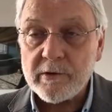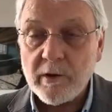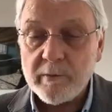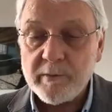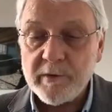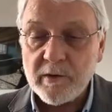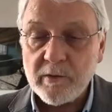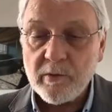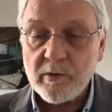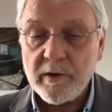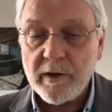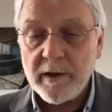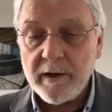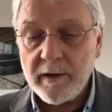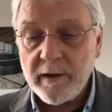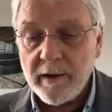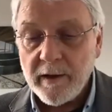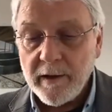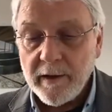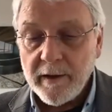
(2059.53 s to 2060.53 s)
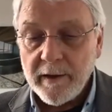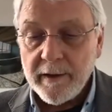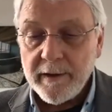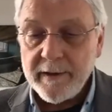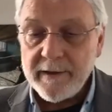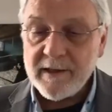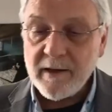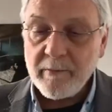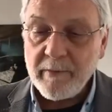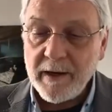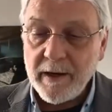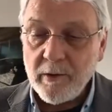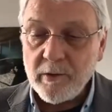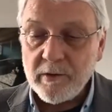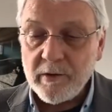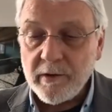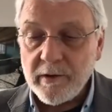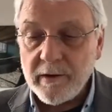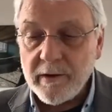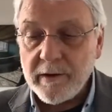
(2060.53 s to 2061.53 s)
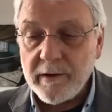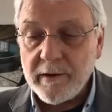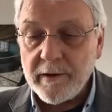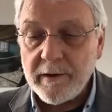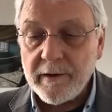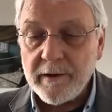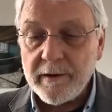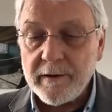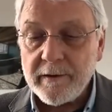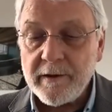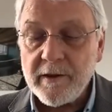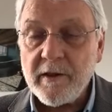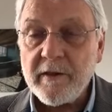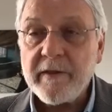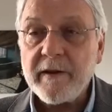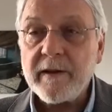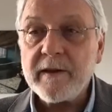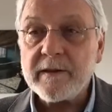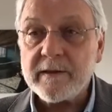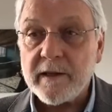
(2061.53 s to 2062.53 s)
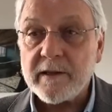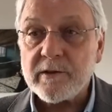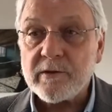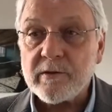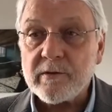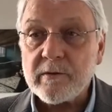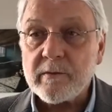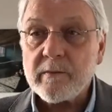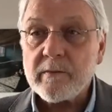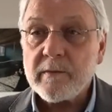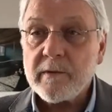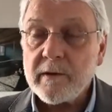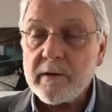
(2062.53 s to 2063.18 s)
the subject today, is about digitalization.